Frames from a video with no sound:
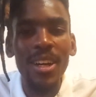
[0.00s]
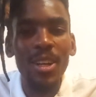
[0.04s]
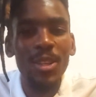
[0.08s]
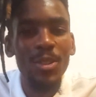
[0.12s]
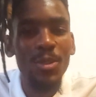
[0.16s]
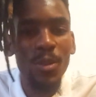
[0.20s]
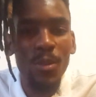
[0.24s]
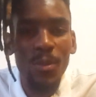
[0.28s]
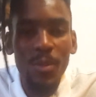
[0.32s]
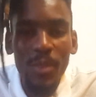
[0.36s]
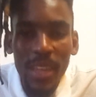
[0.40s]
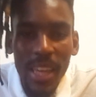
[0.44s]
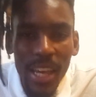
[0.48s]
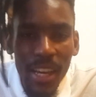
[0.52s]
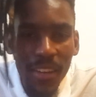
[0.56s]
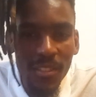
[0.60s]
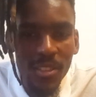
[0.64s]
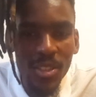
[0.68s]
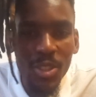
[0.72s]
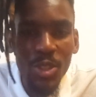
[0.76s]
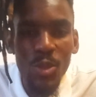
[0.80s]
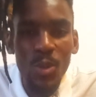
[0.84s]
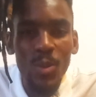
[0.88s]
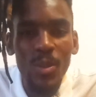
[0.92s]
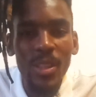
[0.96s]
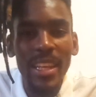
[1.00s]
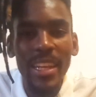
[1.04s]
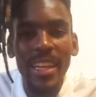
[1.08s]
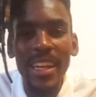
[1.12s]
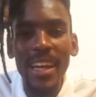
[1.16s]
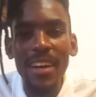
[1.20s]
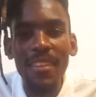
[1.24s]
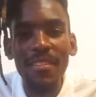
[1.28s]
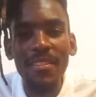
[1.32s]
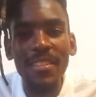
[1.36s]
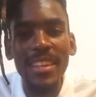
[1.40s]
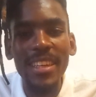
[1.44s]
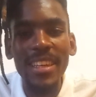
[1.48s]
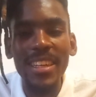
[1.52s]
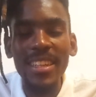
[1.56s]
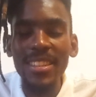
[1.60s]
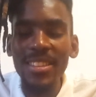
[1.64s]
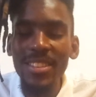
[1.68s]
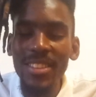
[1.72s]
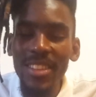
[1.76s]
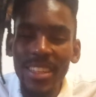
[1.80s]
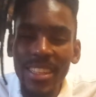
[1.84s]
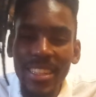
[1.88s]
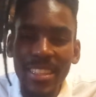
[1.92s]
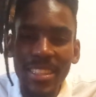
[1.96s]
So if you haven't showed the love
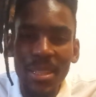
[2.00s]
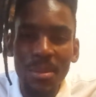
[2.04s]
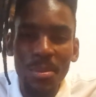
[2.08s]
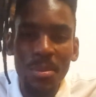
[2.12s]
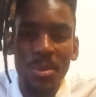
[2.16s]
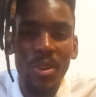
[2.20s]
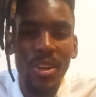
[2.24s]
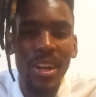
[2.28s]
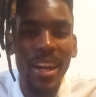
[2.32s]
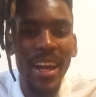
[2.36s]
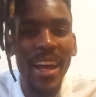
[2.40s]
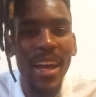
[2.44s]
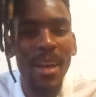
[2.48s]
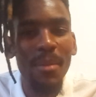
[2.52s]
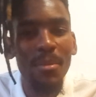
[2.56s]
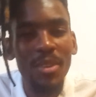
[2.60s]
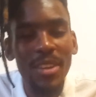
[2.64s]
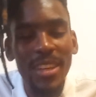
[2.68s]
yet, you can subscribe,